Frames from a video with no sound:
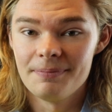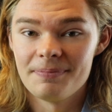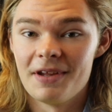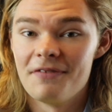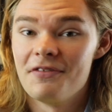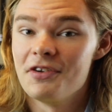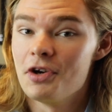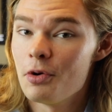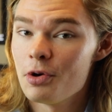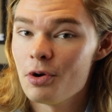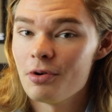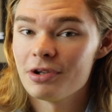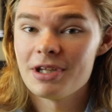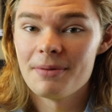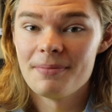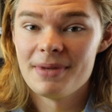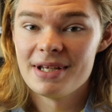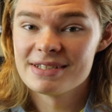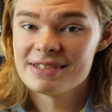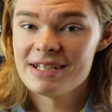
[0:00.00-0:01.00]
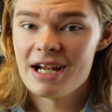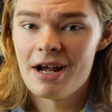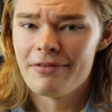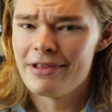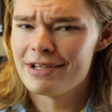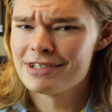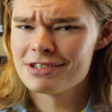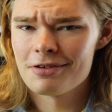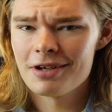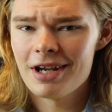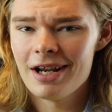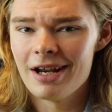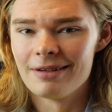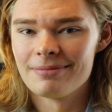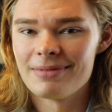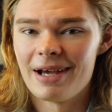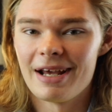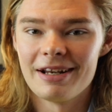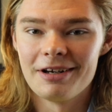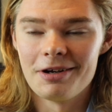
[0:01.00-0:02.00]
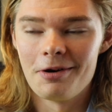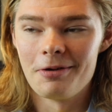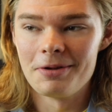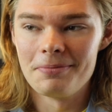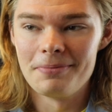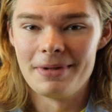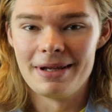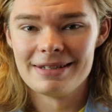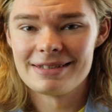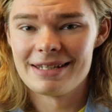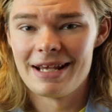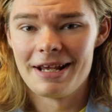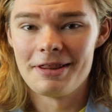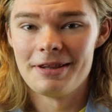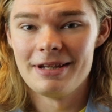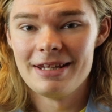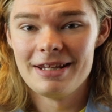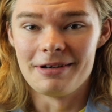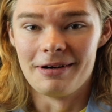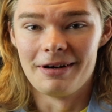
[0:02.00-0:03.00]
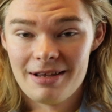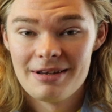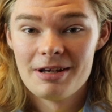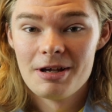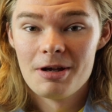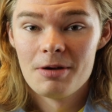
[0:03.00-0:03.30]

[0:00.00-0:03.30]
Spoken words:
And if you don't know what that means now, that's okay. I didn't know what it meant either.